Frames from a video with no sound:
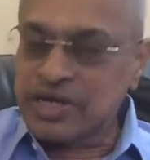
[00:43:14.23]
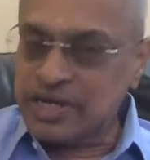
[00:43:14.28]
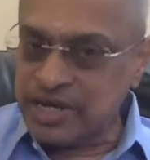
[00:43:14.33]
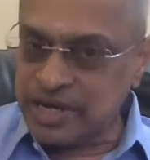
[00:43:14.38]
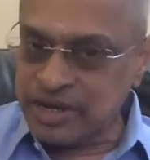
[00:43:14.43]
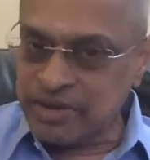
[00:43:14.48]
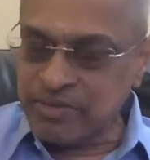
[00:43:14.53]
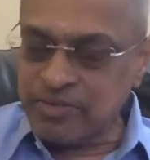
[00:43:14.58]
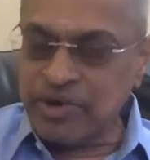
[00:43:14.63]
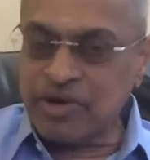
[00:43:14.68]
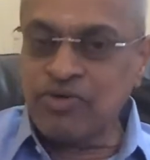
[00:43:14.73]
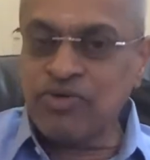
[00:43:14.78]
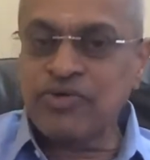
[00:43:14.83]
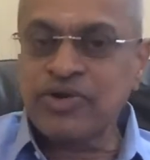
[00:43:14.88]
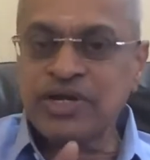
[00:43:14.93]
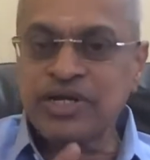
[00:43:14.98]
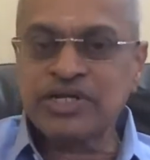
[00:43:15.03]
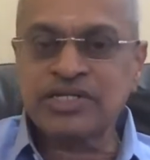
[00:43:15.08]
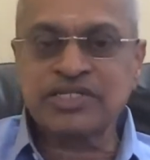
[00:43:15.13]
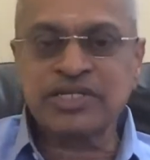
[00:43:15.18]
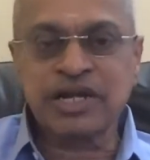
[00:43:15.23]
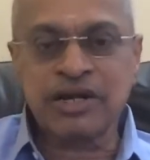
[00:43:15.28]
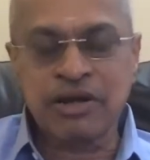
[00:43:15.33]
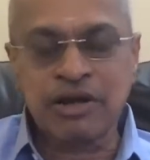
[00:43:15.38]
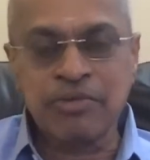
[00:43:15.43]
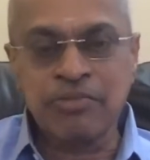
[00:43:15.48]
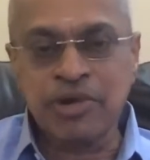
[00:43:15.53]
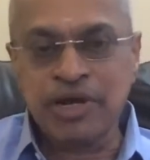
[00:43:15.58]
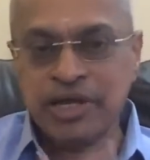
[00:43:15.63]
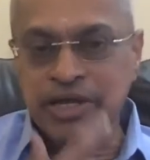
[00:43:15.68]
however, it is an
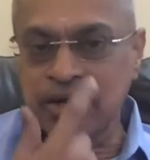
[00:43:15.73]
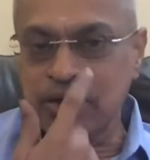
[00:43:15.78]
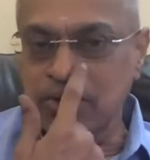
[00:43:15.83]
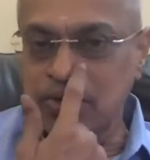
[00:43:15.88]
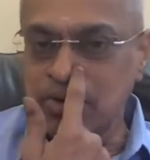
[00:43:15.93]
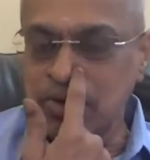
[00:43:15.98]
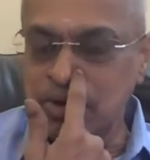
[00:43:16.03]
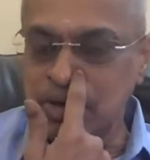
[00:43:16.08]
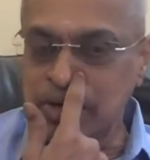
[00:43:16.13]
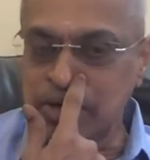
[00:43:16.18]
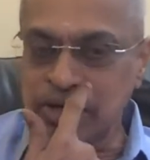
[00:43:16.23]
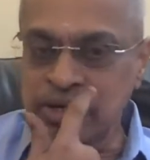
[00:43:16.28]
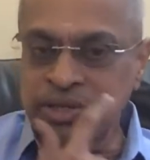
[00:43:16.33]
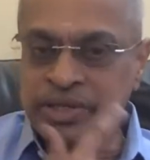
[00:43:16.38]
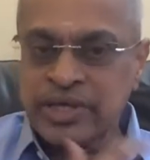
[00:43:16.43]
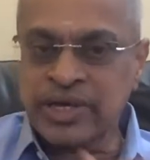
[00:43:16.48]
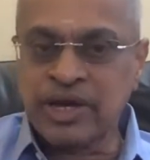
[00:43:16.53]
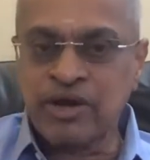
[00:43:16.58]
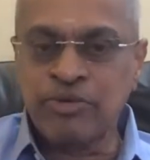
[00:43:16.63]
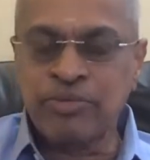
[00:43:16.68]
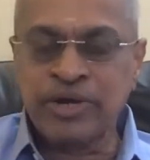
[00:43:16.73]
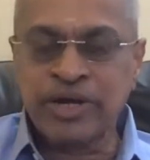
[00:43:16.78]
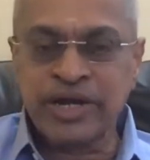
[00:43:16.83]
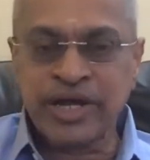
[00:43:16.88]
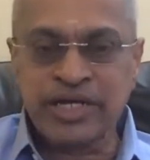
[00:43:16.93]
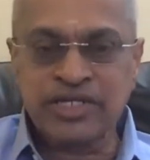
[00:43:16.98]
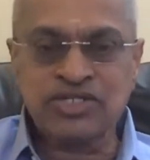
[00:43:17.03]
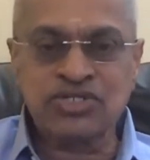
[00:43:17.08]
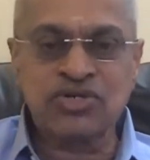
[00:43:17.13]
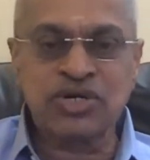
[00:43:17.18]
anomaly, or the government
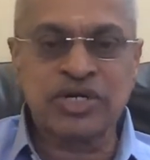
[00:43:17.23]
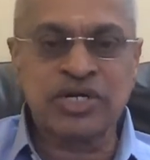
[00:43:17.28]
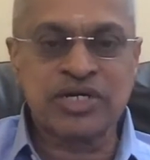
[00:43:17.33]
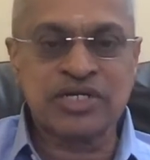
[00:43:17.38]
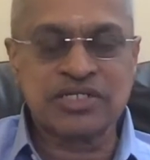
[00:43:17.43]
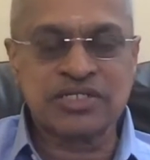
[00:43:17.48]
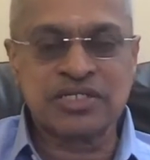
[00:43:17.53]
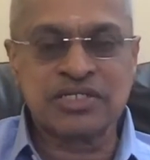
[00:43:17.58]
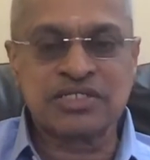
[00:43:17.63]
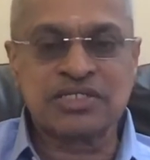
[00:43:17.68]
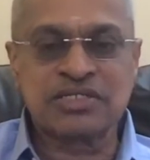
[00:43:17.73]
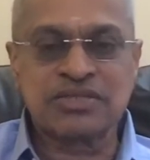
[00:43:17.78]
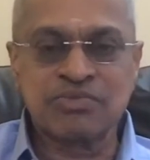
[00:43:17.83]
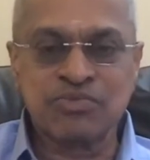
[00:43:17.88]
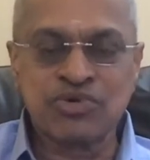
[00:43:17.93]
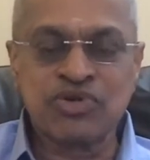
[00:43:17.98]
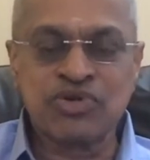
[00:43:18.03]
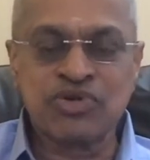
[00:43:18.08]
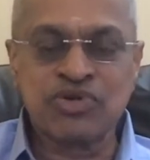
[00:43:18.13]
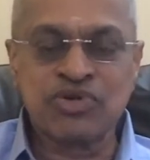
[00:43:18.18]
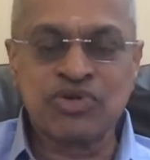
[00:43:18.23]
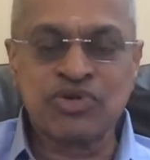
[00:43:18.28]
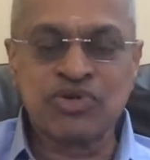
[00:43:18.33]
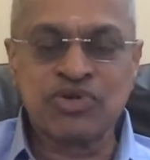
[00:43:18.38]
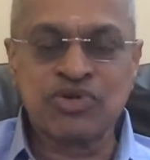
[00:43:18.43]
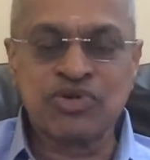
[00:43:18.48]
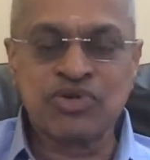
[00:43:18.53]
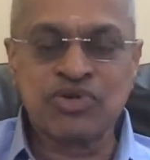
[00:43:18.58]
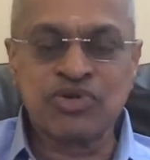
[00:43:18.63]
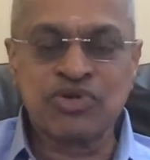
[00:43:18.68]
has to address this. More than
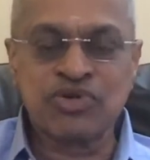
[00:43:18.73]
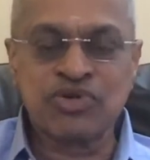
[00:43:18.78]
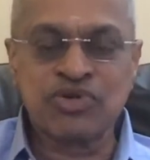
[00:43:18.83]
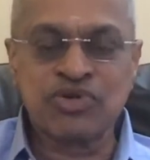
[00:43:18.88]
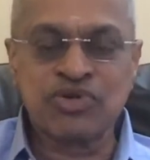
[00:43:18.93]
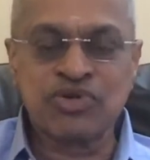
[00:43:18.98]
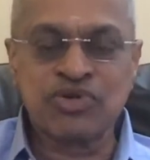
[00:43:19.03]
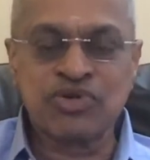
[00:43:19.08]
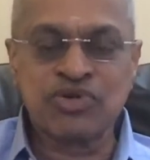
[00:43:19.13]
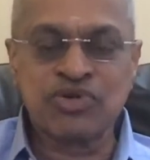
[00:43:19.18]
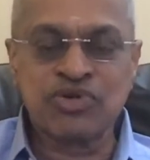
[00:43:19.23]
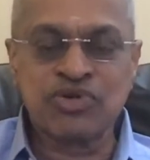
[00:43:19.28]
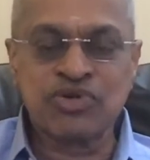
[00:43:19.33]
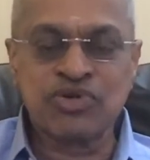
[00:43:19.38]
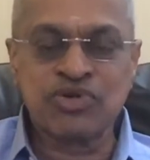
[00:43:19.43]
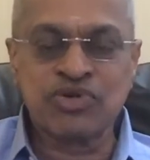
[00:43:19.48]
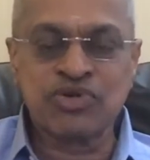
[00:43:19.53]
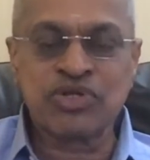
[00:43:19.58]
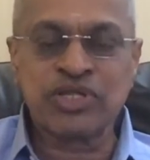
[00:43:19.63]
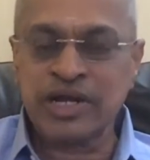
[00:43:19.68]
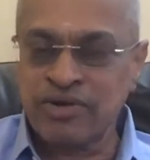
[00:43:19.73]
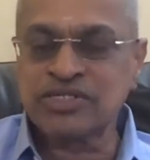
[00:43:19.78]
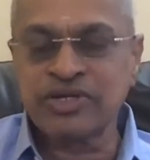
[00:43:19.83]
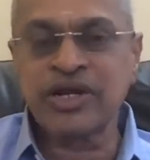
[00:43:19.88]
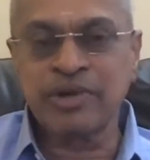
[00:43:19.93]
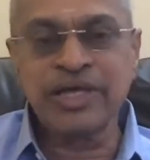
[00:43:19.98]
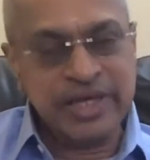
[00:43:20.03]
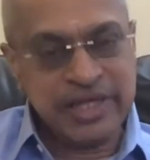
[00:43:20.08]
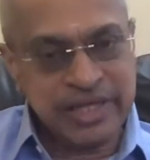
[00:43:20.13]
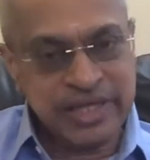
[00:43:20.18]

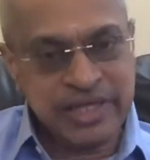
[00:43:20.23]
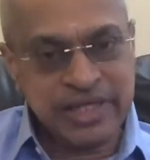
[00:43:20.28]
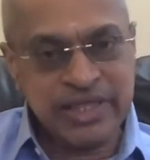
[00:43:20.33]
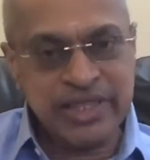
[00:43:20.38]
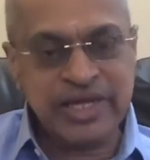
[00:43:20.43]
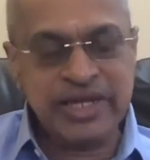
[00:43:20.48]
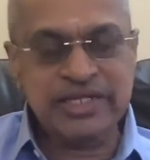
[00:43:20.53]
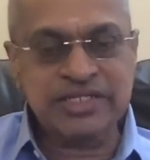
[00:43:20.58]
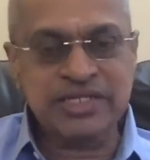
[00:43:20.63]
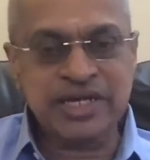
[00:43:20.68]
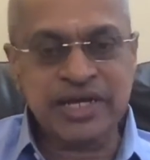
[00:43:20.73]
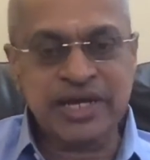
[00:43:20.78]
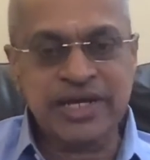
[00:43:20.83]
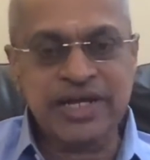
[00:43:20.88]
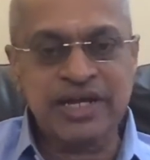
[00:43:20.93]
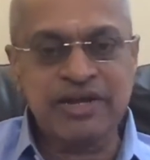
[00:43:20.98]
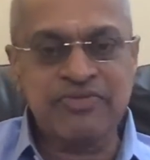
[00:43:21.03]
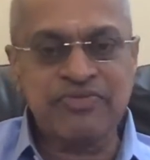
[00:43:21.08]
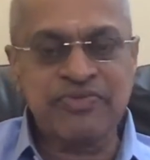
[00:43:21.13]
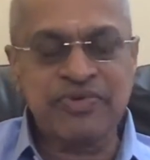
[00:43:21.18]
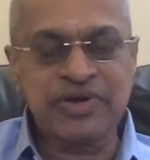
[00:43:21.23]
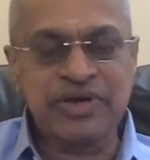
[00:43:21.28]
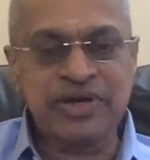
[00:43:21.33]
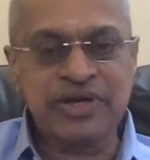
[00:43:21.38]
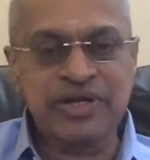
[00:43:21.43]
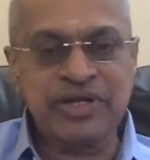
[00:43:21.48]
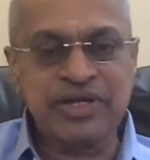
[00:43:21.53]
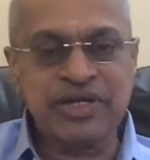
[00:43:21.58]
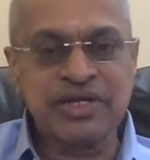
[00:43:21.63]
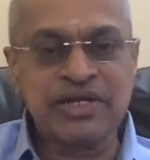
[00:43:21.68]
I will not use the word anomaly.
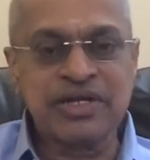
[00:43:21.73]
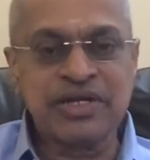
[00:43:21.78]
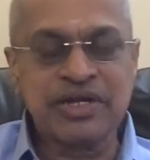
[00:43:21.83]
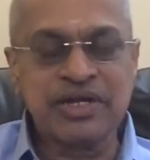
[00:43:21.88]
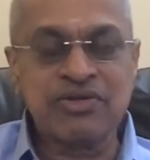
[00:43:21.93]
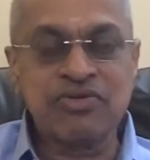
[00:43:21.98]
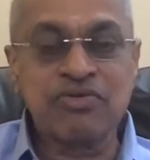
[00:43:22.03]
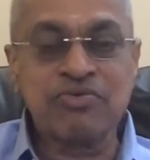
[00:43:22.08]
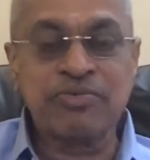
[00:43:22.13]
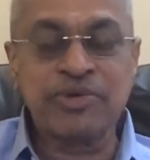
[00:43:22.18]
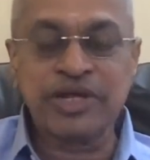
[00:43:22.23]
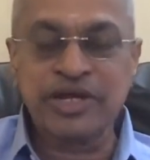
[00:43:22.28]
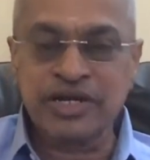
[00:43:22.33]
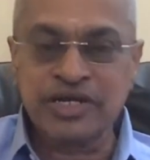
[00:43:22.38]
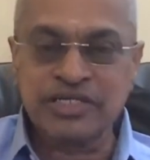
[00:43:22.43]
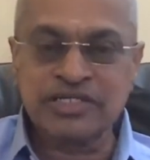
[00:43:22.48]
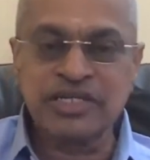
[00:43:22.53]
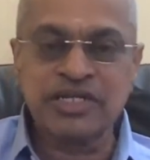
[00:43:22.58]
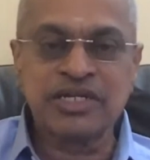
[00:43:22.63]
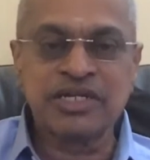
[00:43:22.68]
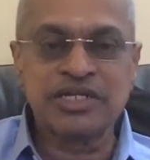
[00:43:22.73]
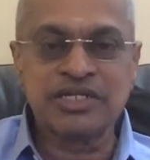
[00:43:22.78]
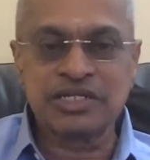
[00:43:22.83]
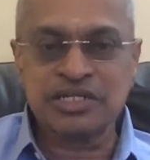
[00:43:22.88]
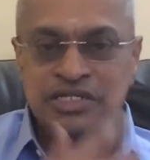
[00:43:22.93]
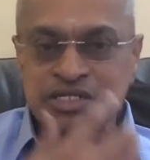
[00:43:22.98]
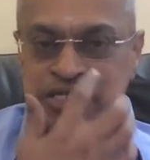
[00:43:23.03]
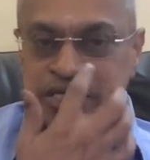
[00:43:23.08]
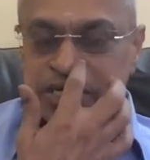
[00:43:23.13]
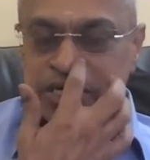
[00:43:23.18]
There is a kind of
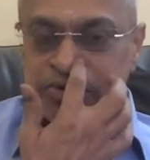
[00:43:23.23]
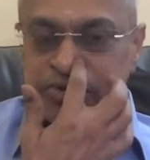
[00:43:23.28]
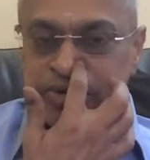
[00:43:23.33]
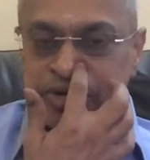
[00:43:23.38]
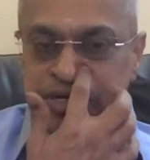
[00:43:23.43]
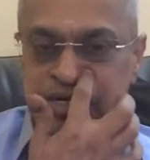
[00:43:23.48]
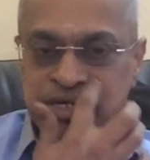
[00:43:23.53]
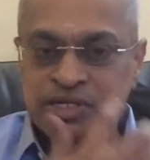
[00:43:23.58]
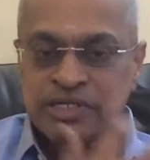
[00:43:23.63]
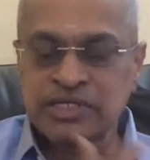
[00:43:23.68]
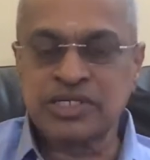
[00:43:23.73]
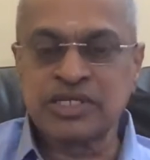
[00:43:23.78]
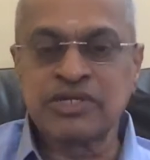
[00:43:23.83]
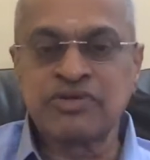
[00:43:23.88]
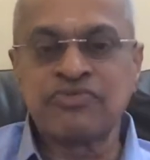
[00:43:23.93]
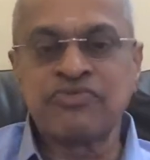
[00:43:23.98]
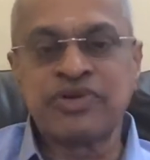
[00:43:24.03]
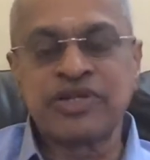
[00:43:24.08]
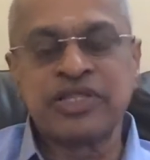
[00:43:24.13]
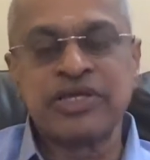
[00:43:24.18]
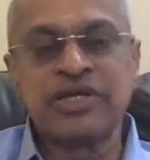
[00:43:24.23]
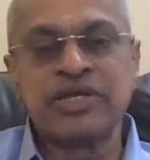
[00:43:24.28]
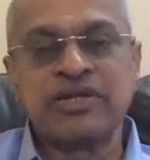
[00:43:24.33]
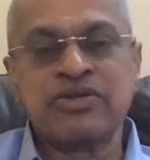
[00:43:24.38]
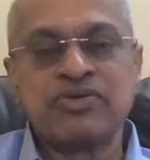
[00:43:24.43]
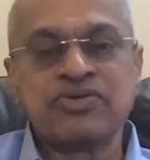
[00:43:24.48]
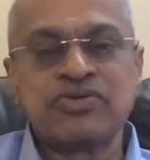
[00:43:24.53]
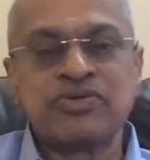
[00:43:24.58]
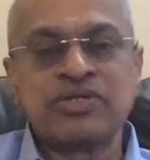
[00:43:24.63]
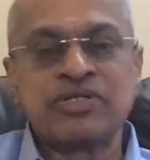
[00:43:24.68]
it will be a
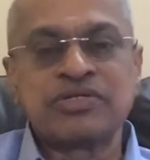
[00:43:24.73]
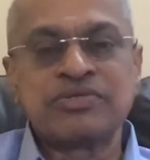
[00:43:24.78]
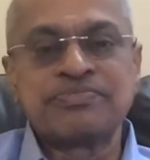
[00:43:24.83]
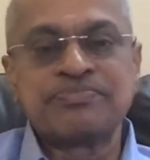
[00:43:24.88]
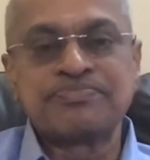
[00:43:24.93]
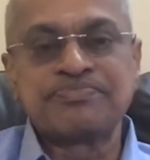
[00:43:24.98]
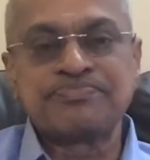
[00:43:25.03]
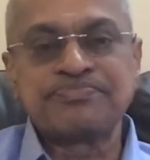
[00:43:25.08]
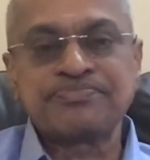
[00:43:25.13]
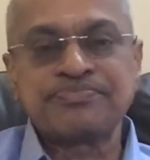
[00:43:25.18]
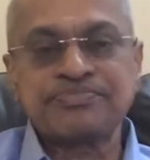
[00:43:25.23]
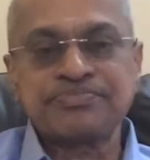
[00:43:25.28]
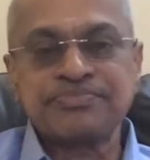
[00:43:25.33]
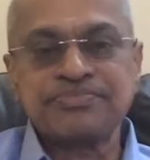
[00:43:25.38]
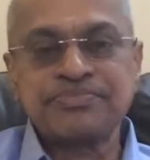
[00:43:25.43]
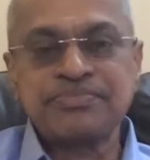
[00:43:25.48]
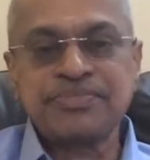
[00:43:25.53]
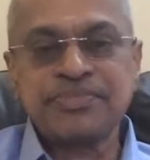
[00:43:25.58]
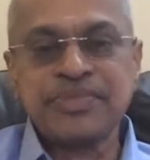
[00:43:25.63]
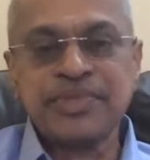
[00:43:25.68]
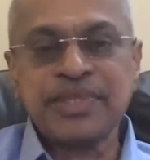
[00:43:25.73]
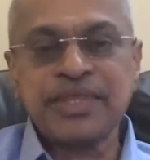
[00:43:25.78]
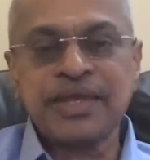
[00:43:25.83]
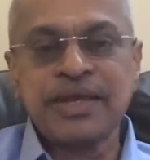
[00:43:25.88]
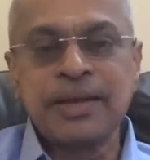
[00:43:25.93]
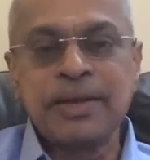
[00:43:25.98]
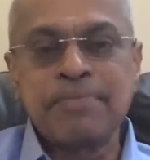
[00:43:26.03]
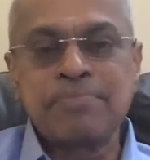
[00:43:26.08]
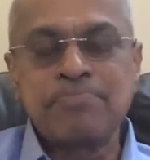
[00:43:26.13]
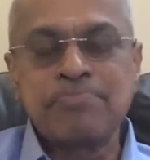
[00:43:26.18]
incentive for the
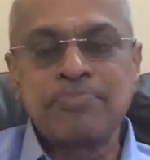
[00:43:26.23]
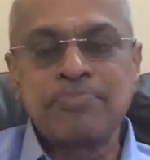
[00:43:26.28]
individuals.